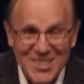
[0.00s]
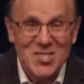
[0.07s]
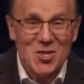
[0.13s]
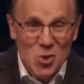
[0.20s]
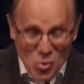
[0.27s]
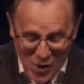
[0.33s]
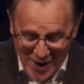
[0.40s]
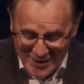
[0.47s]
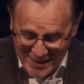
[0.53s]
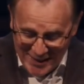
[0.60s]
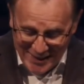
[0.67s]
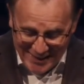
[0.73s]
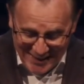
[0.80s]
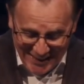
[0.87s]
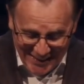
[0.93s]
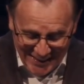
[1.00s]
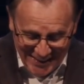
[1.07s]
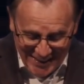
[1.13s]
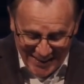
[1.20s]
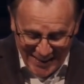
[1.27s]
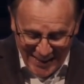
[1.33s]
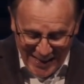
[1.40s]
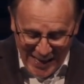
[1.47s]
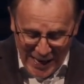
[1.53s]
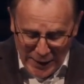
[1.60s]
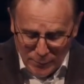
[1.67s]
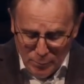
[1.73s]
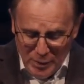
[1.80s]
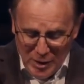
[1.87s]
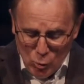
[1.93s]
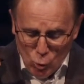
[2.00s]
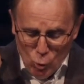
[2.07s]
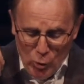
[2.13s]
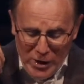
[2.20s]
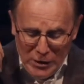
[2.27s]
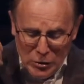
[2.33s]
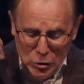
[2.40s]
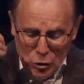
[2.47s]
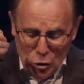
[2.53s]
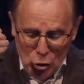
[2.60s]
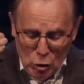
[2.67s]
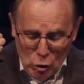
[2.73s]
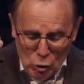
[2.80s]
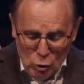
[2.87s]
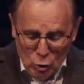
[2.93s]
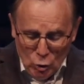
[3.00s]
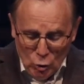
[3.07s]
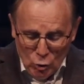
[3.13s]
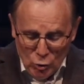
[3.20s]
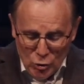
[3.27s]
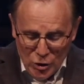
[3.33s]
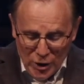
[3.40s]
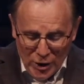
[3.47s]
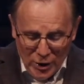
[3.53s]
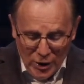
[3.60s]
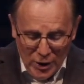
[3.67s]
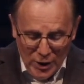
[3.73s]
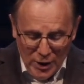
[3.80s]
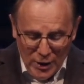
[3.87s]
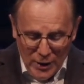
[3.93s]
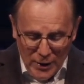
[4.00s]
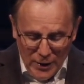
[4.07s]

this new identity, and be renewed